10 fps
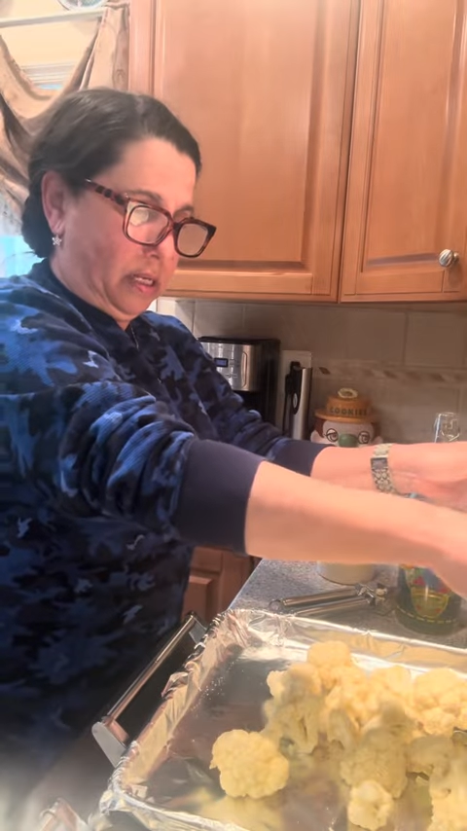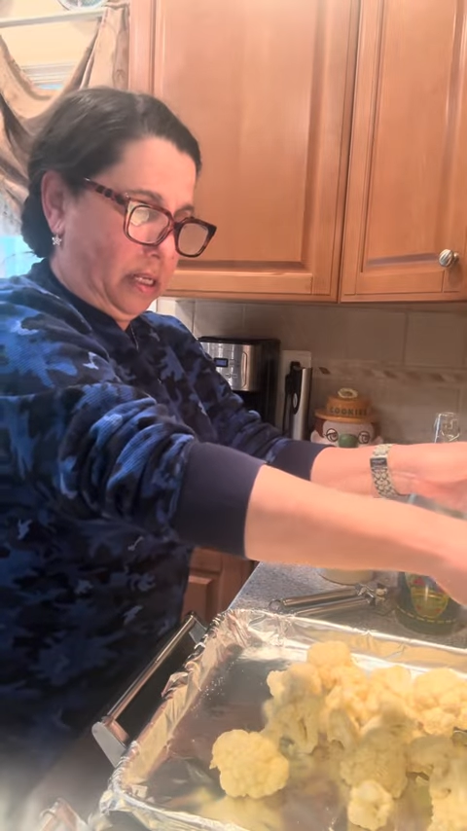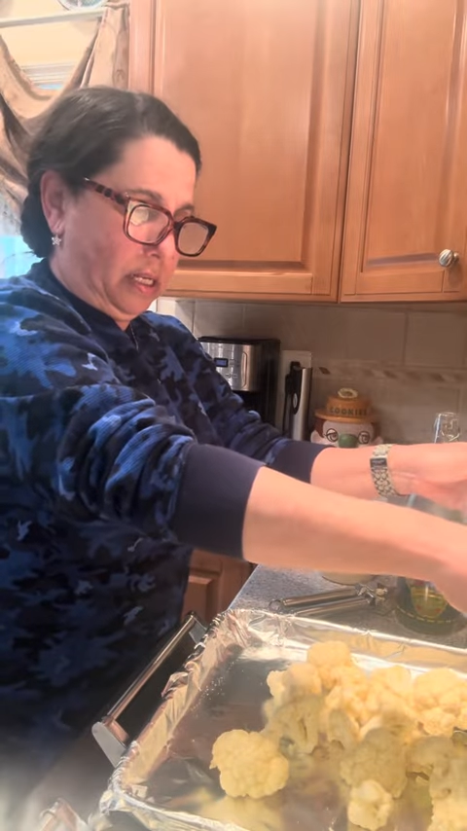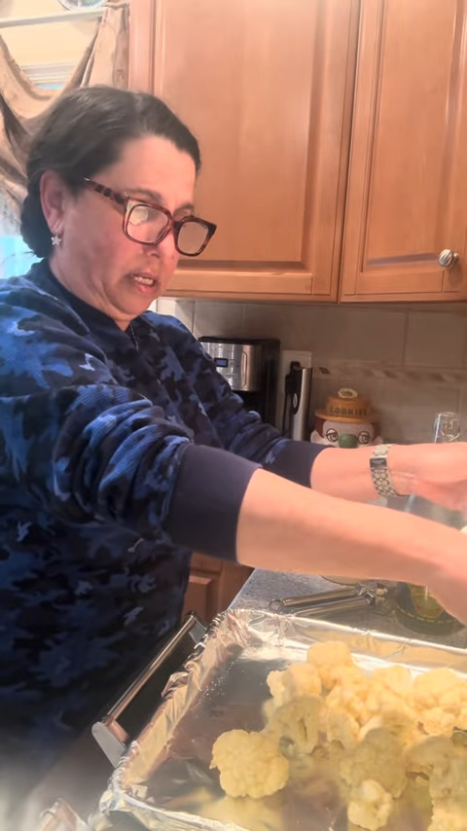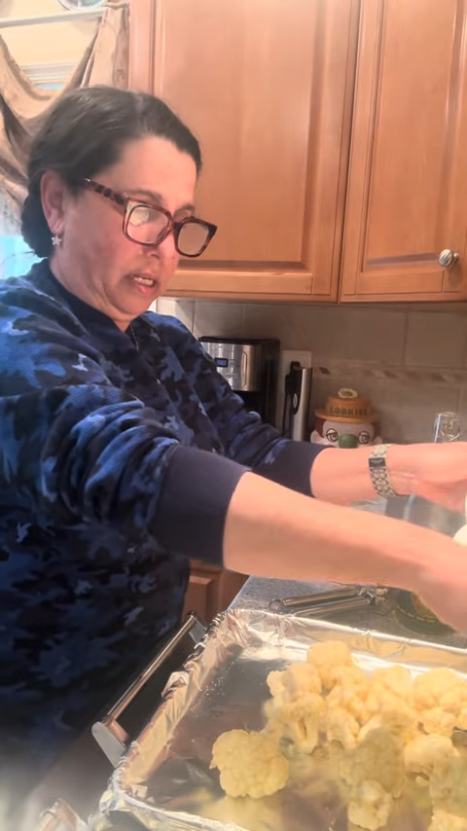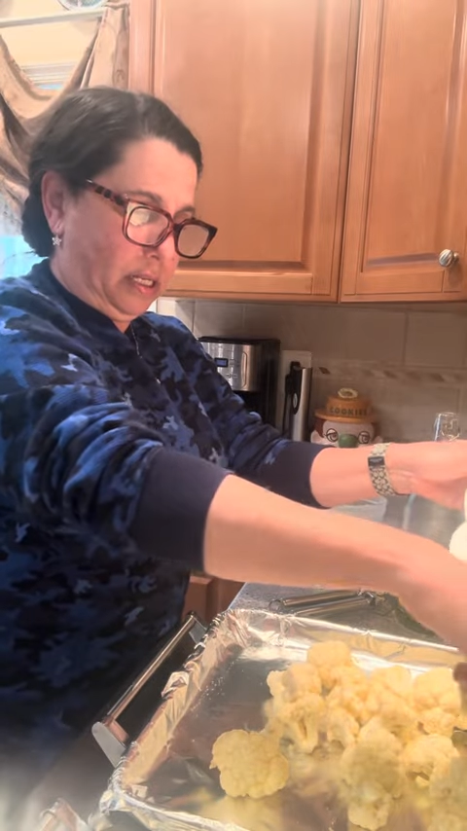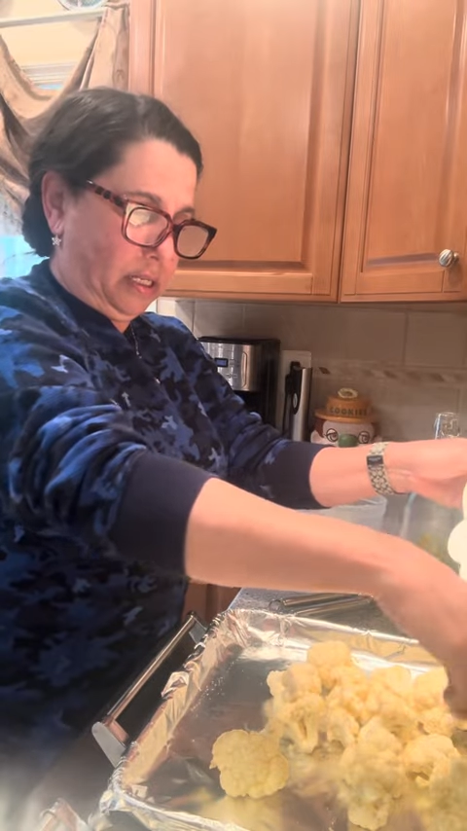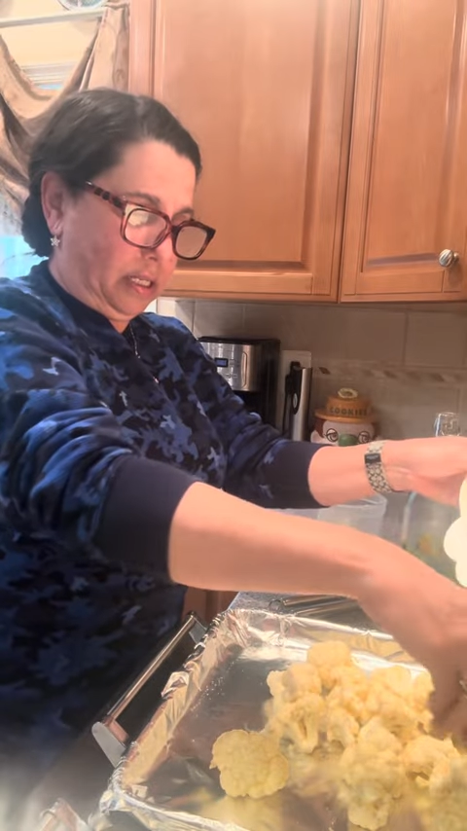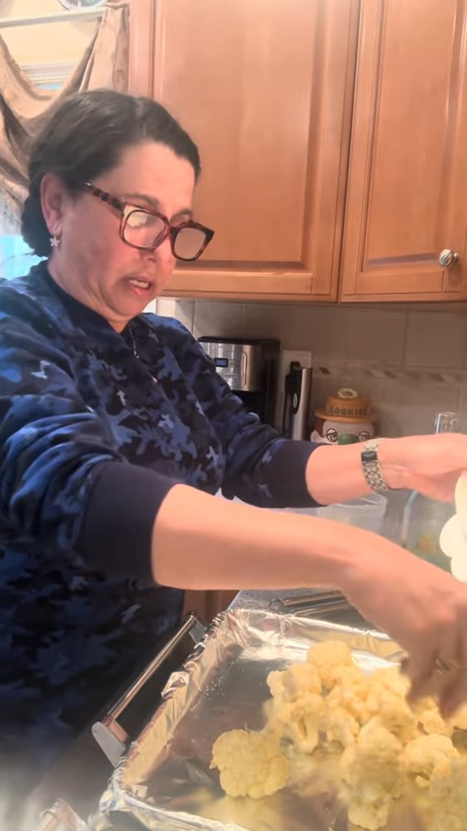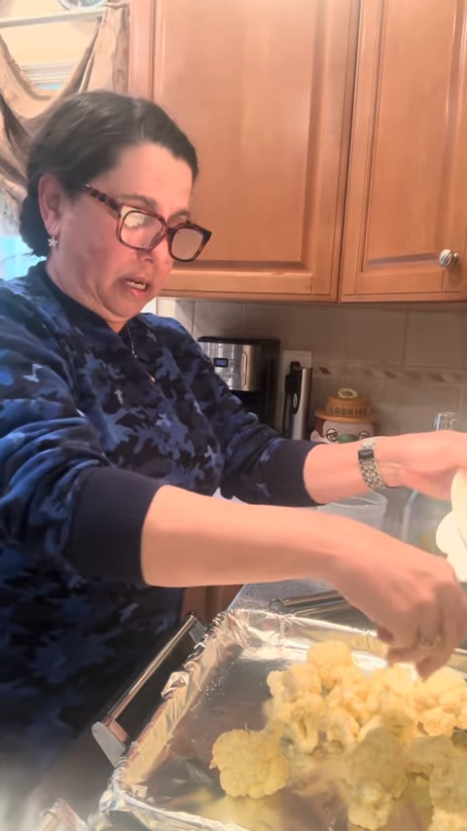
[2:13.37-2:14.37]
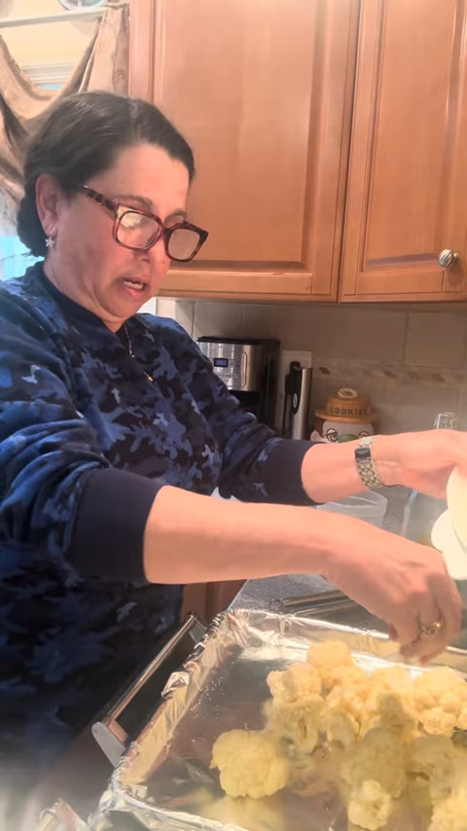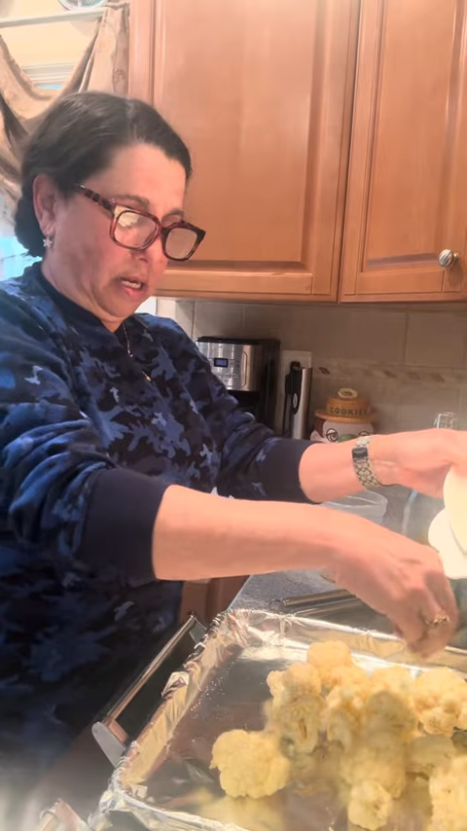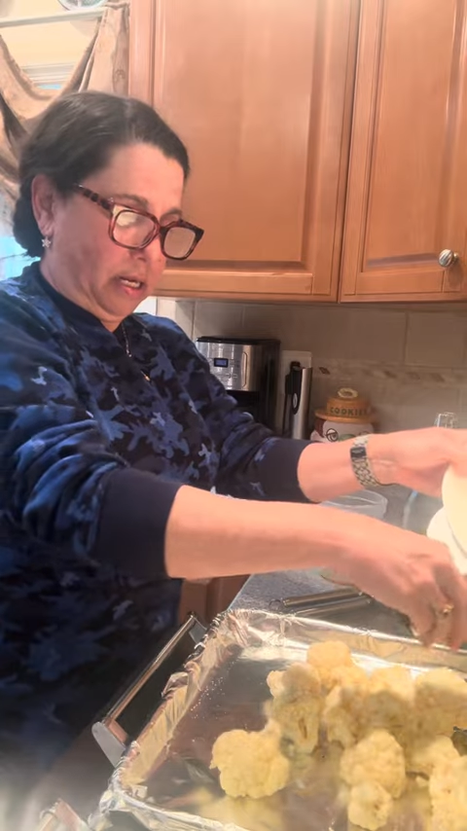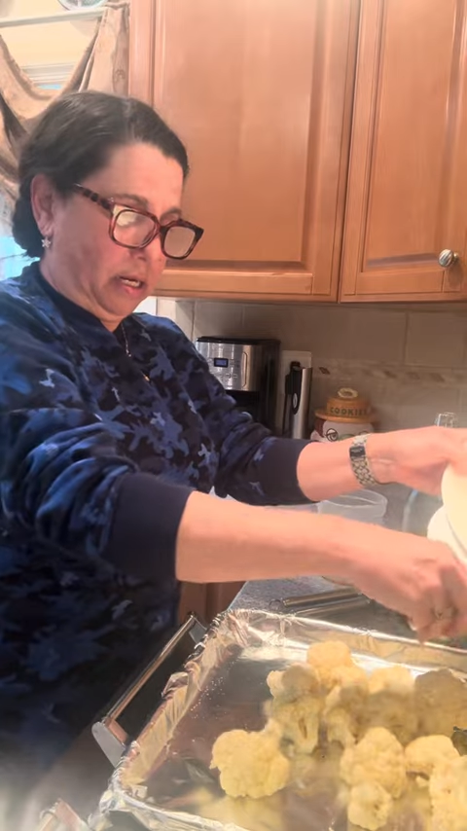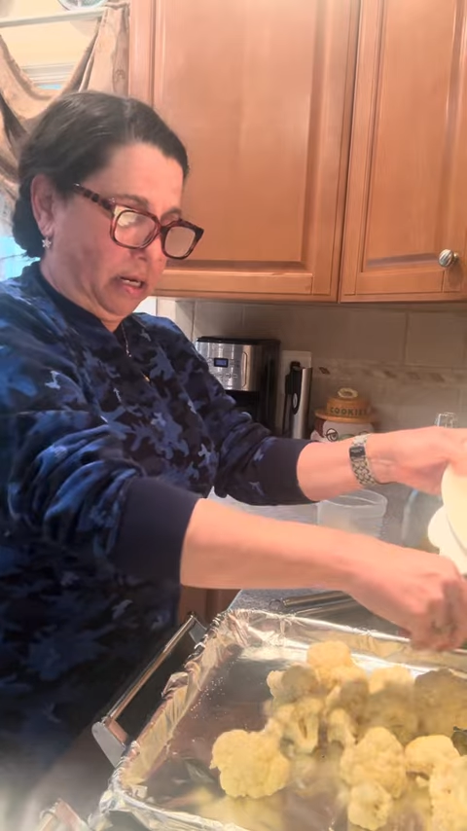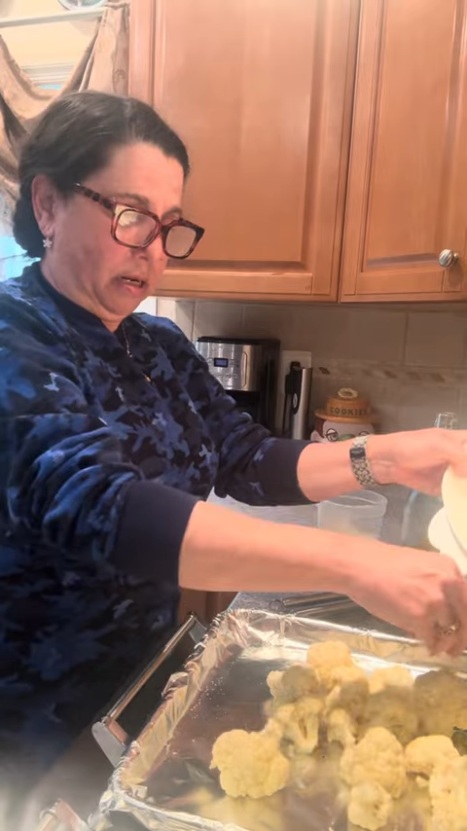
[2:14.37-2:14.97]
the inside